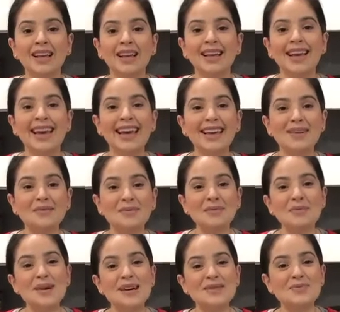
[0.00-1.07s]
Hey
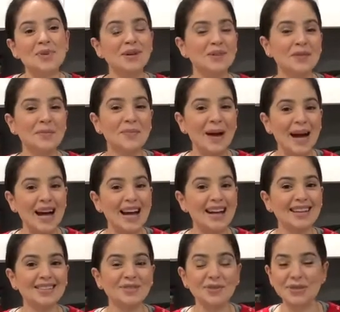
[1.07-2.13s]
everyone, welcome
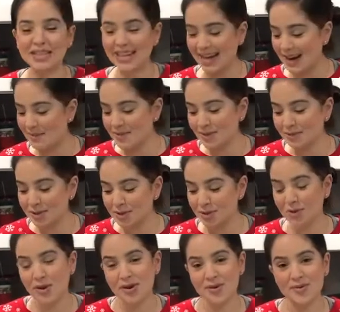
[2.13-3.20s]
back. So today I'm going to be
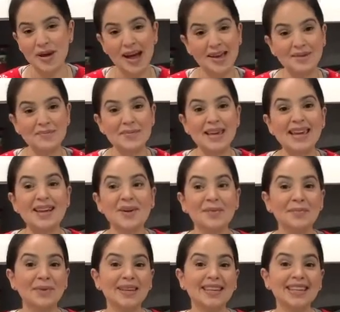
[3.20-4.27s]
showing you how to make a
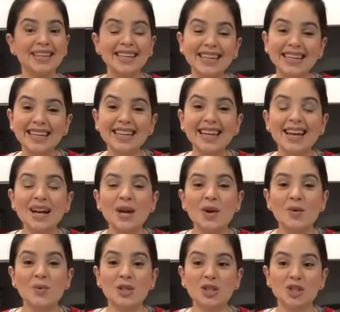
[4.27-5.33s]
pernil,
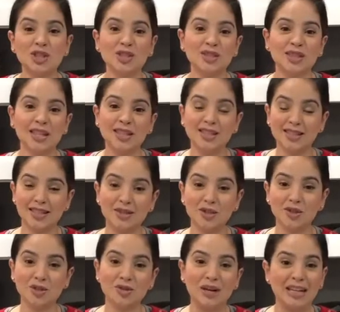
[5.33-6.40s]
which is
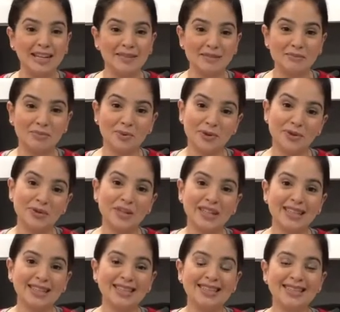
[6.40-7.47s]
essential on every Puerto
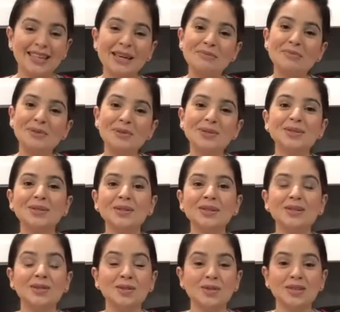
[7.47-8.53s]
Rican's table during
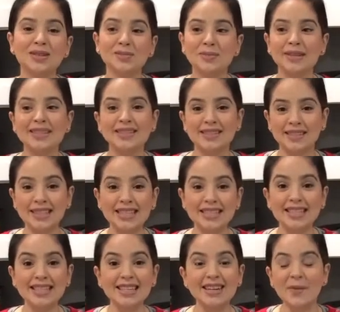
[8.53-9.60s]
the Christmas
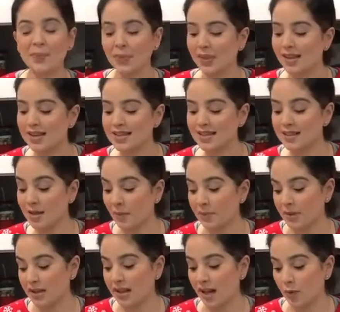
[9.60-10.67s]
season. This is
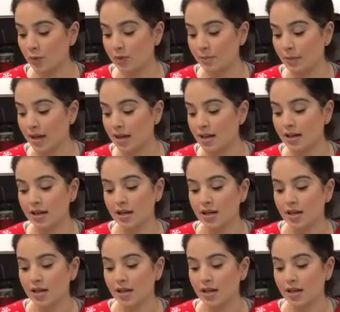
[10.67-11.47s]
something that we make